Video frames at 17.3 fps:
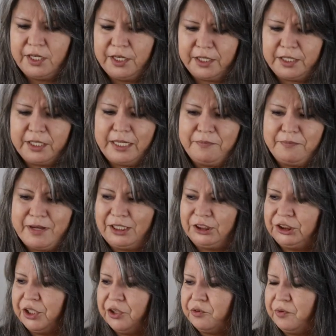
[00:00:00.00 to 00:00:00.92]
you're going to get
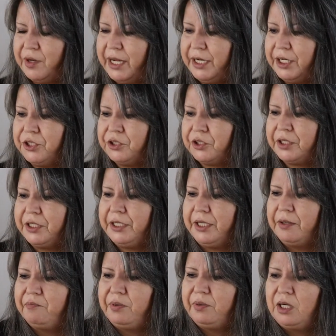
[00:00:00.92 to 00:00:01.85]
matching thread and you're going to
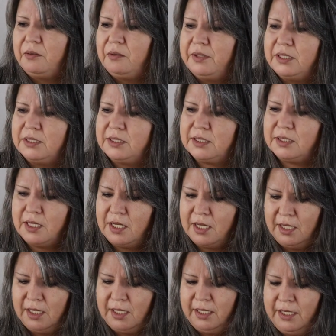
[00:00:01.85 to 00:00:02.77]
get bobbins.
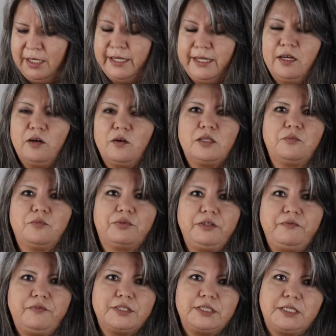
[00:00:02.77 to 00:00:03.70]
Now, in the
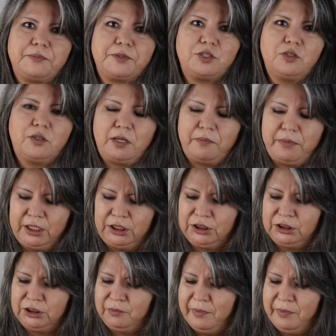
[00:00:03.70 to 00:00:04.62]
previous episode, I
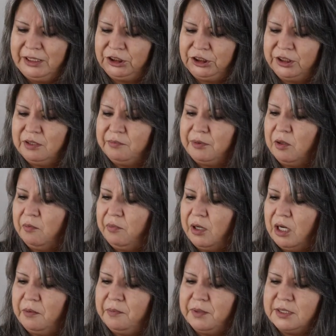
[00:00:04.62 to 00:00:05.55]
mentioned, mentioned about
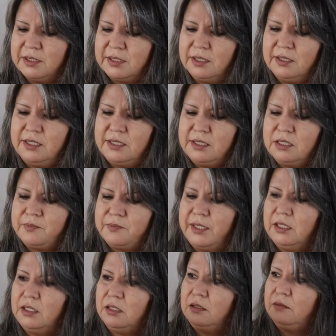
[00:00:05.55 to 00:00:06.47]
bobbins, and this is
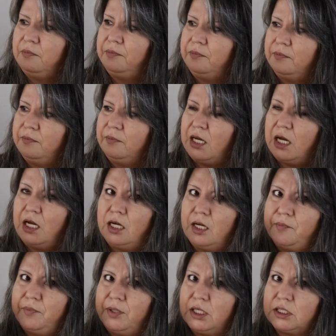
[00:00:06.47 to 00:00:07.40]
my little
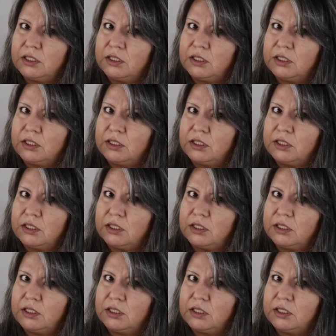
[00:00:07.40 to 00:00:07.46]
uh,